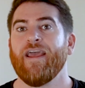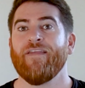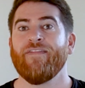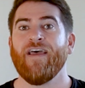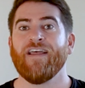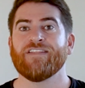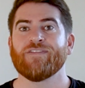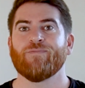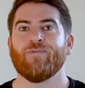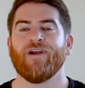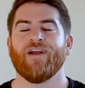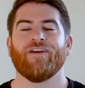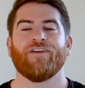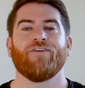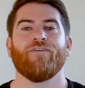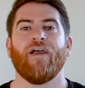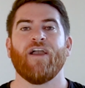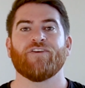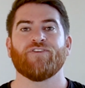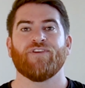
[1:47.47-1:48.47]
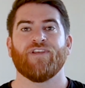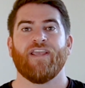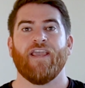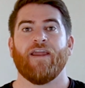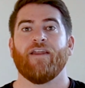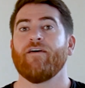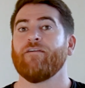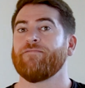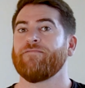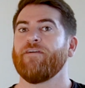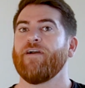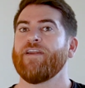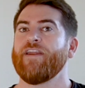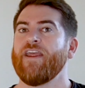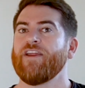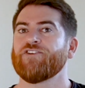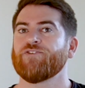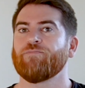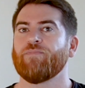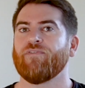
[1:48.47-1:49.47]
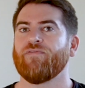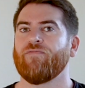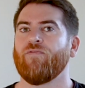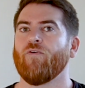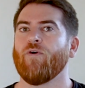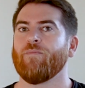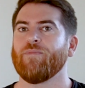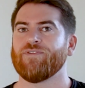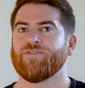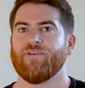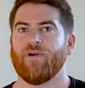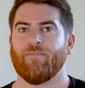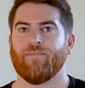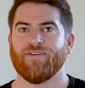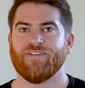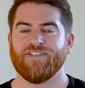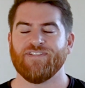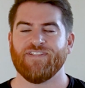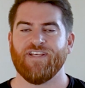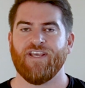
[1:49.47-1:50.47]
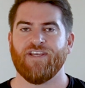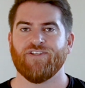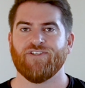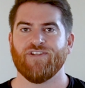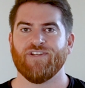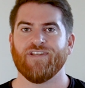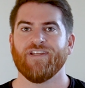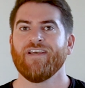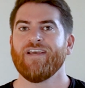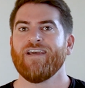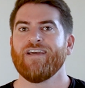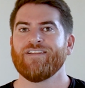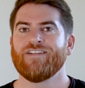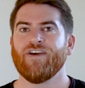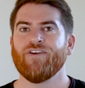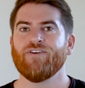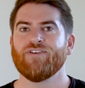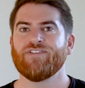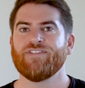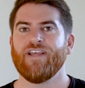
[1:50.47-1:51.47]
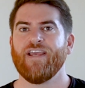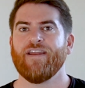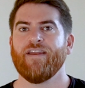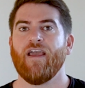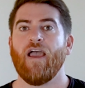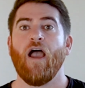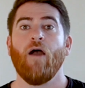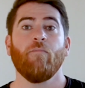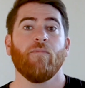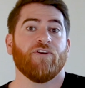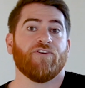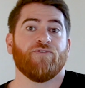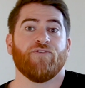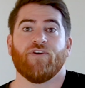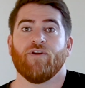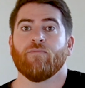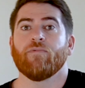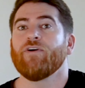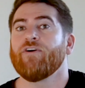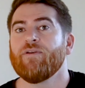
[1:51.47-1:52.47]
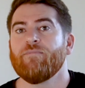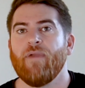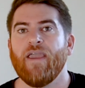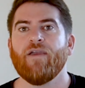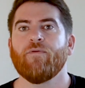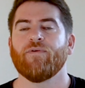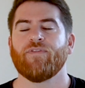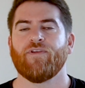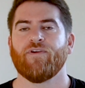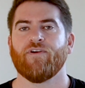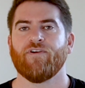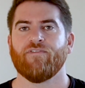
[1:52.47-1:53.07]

And that's where you actually get a financial performance representation to understand how much you can really make with your